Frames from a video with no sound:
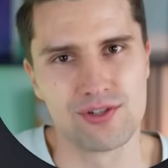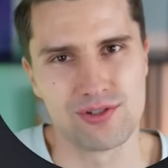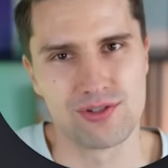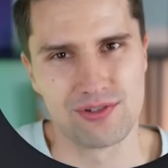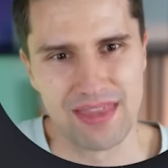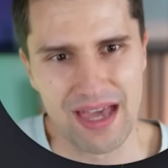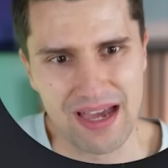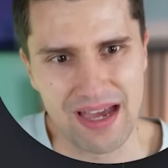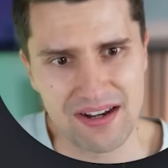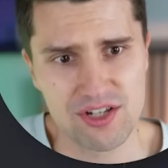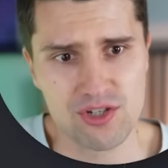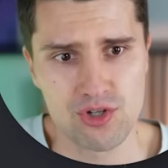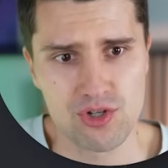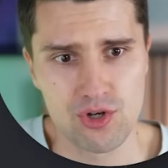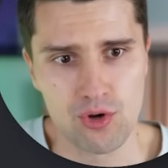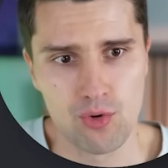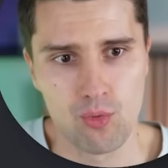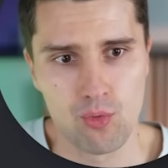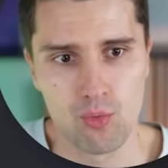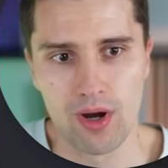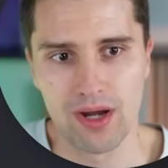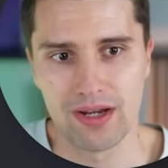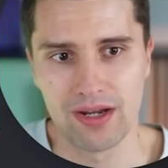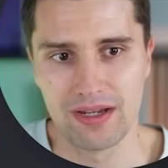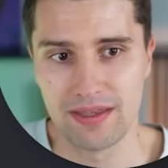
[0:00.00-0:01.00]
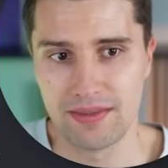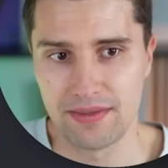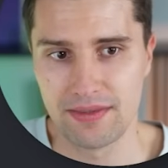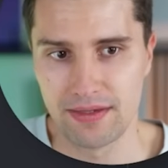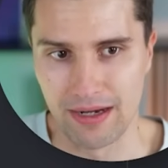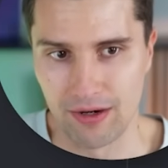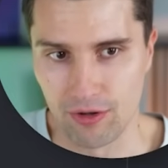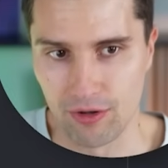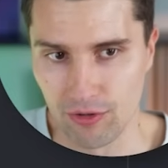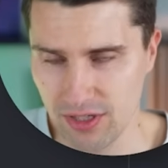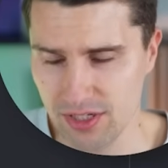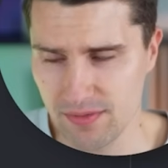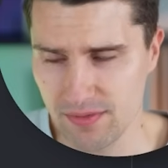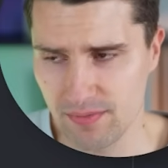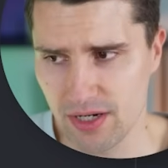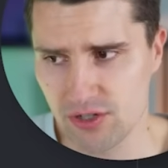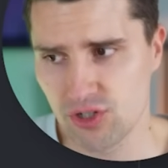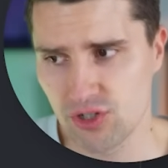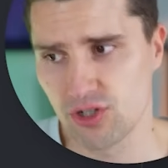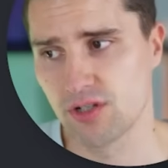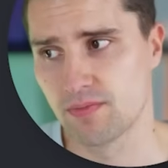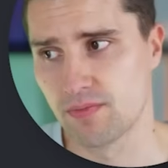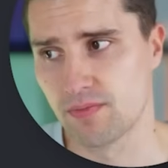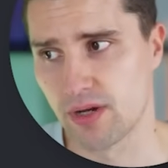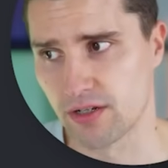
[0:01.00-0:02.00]
So that is why the IO
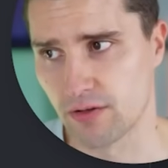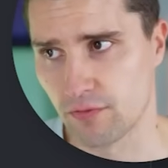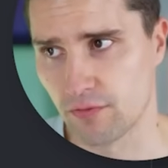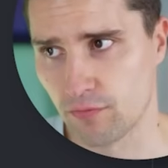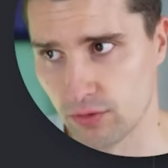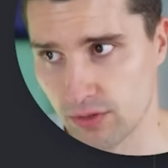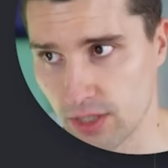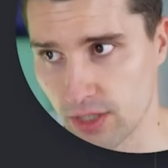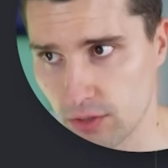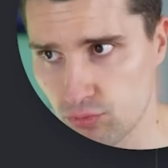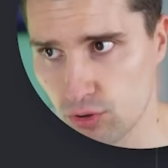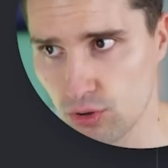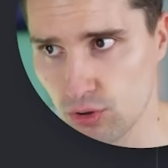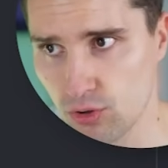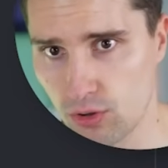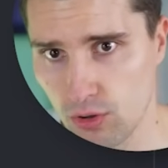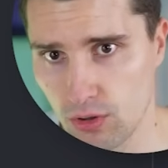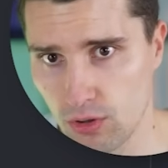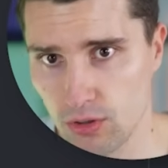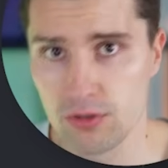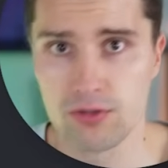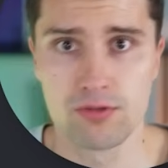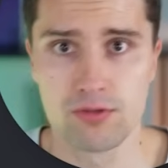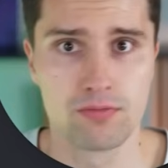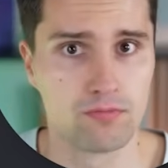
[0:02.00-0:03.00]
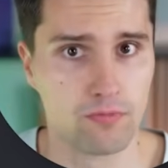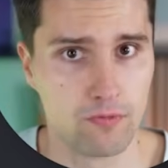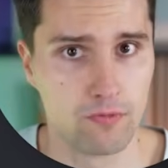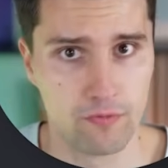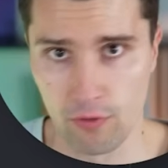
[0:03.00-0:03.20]
dispatcher is better for network calls,